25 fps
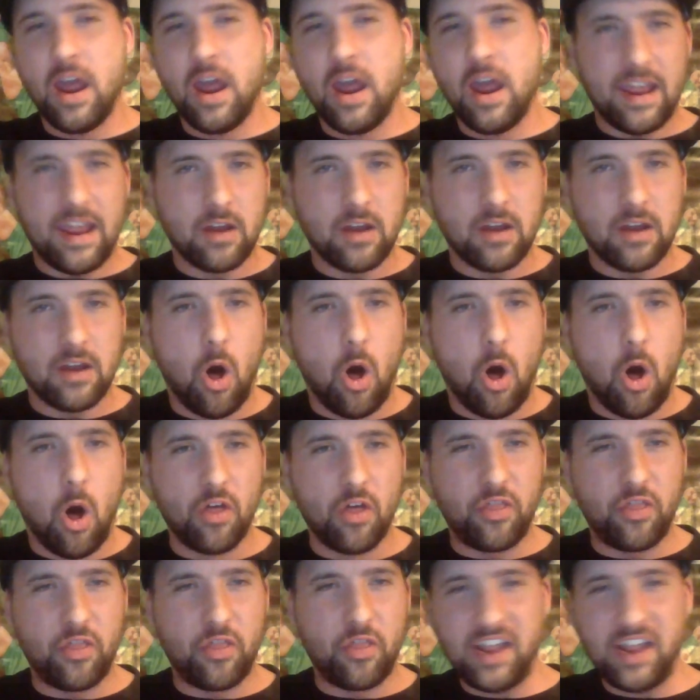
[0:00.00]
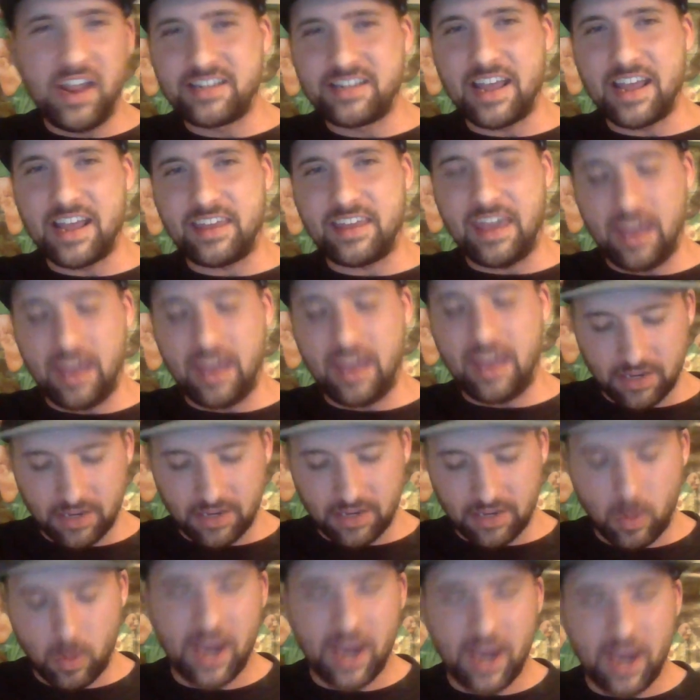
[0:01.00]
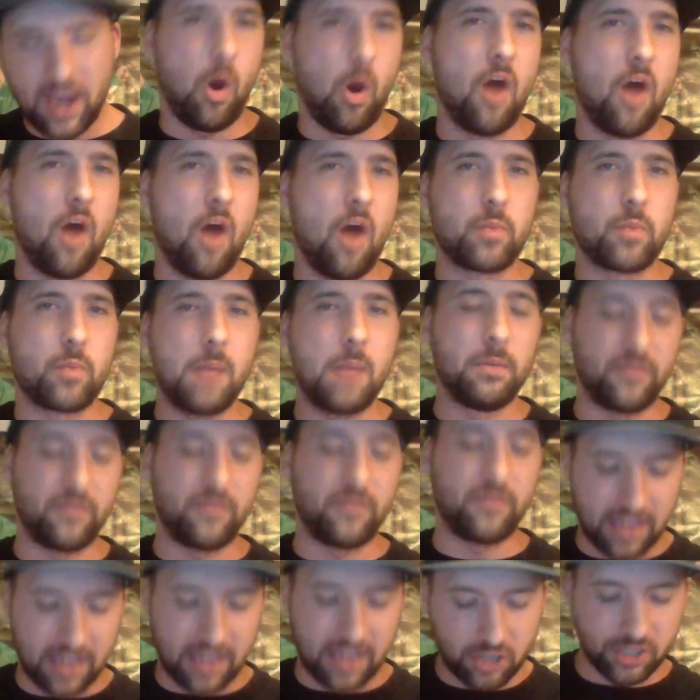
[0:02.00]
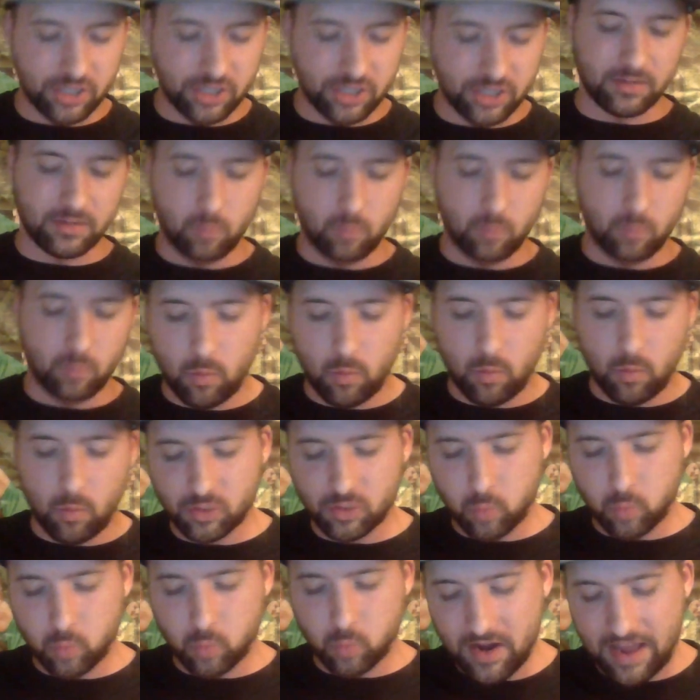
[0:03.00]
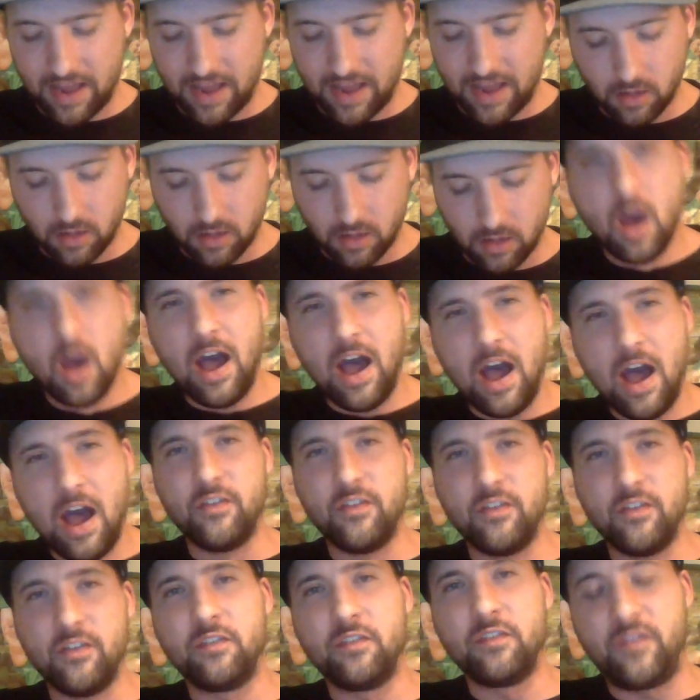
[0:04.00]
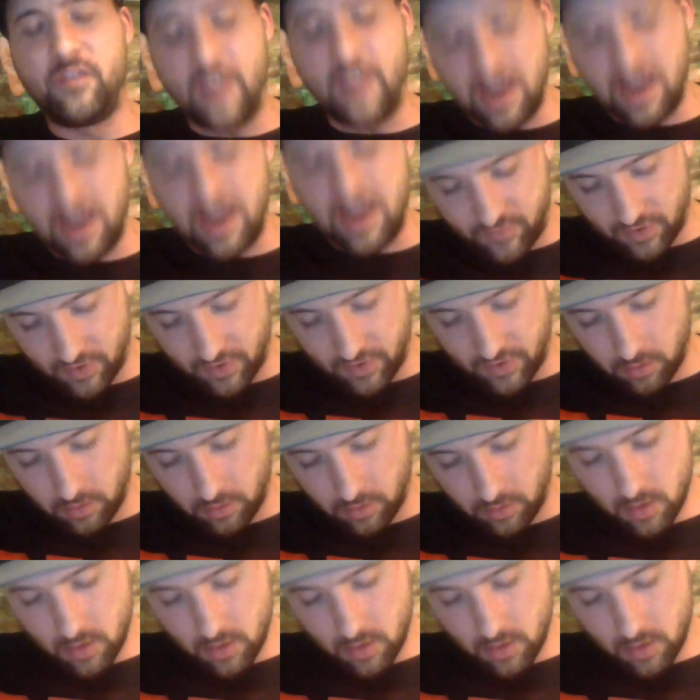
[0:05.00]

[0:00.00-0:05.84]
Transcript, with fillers: and all the things that came his way and all the ramifications and what was one hell of an eventful,